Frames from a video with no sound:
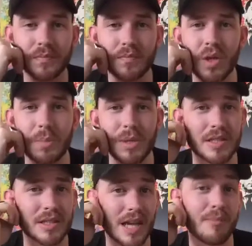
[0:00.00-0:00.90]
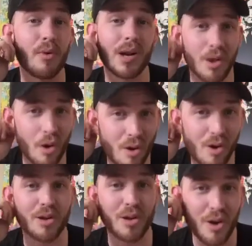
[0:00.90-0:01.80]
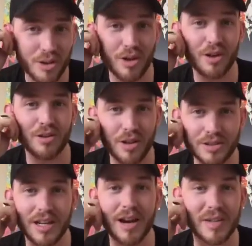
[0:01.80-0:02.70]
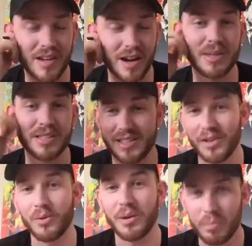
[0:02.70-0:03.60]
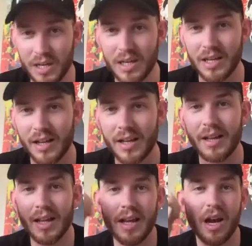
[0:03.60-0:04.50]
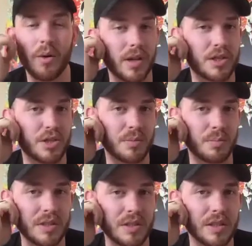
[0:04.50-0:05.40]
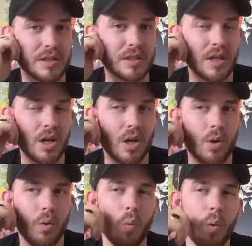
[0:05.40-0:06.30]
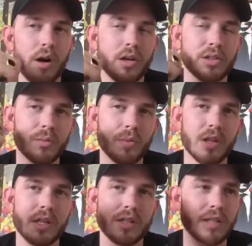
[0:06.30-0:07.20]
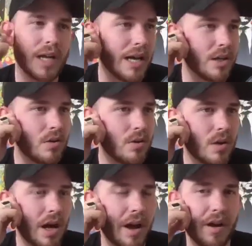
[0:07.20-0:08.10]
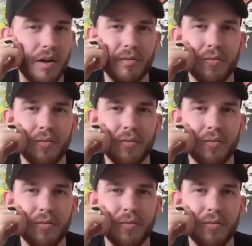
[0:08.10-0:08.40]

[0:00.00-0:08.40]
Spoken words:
business. And for a long, long, long, long time to come, it's still going to be a relationship business. What are some things that you kind of,